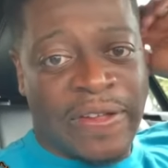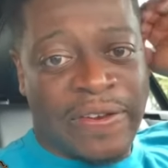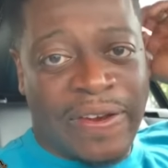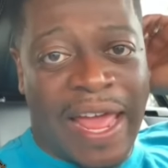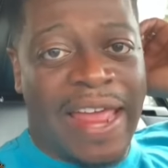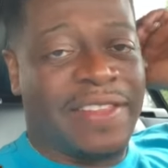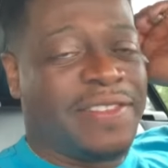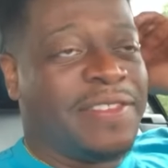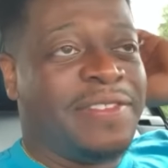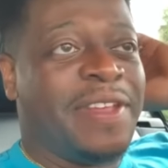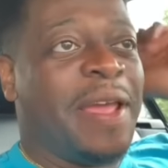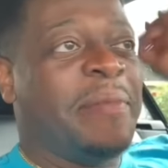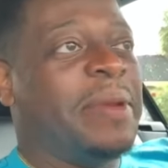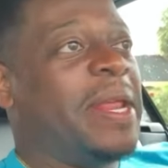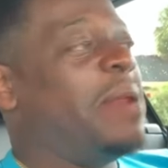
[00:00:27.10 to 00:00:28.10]
Ladies and
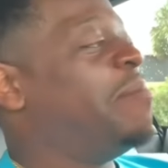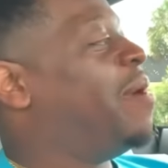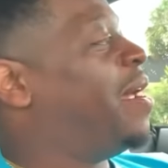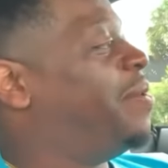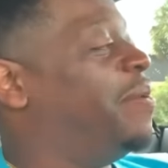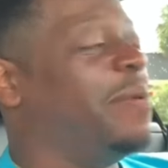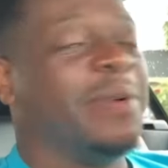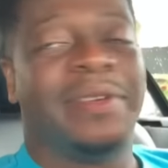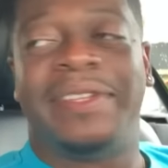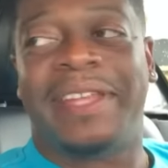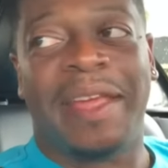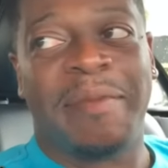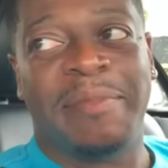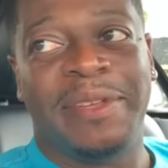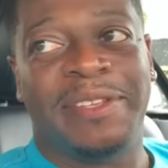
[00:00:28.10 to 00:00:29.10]
gentlemen, anybody want to
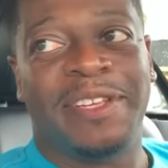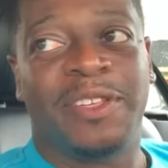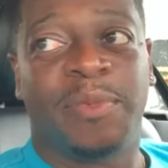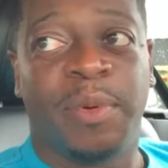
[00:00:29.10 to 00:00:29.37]
tell me just